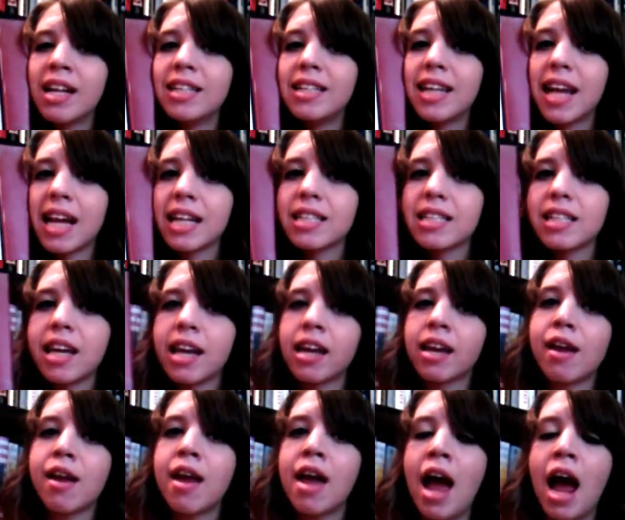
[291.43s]
dancing
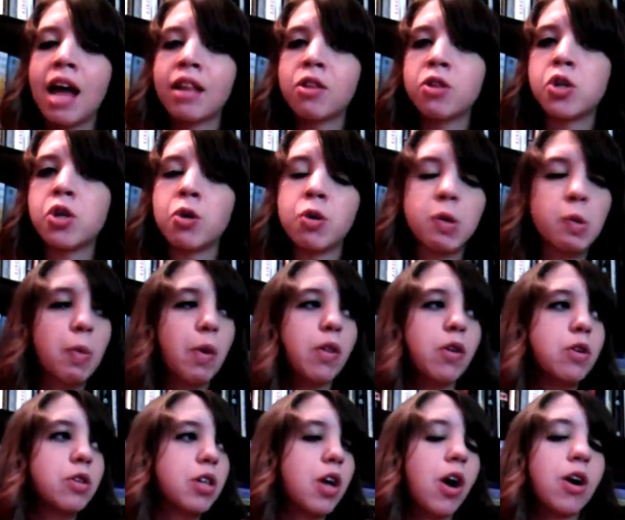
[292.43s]
at the Jonas
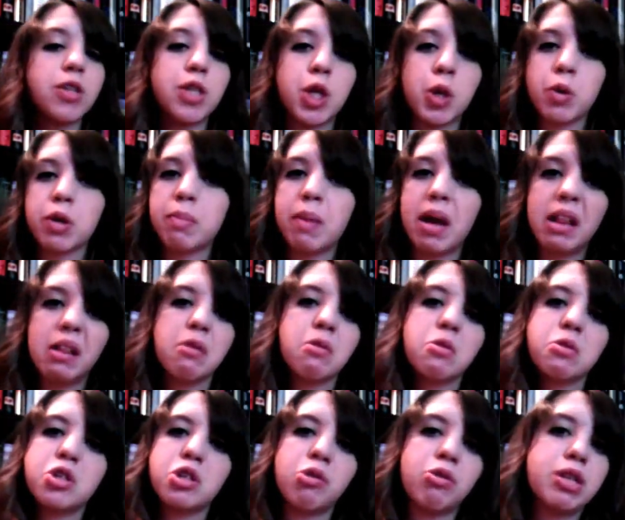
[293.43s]
Brothers concert with my little
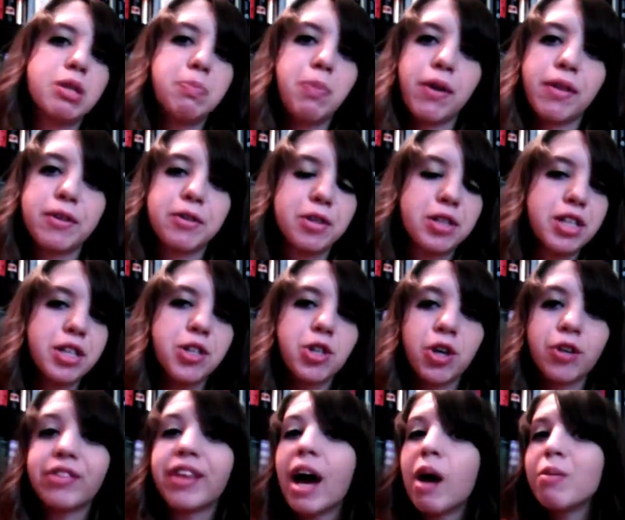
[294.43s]
Jonas Brothers
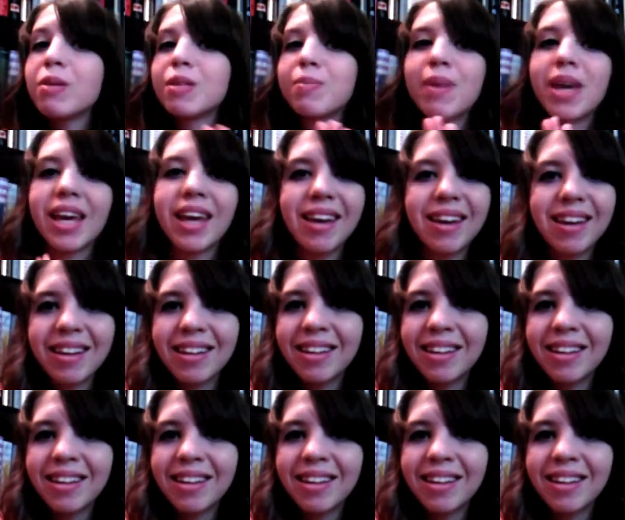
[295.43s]
t-shirt. That was me.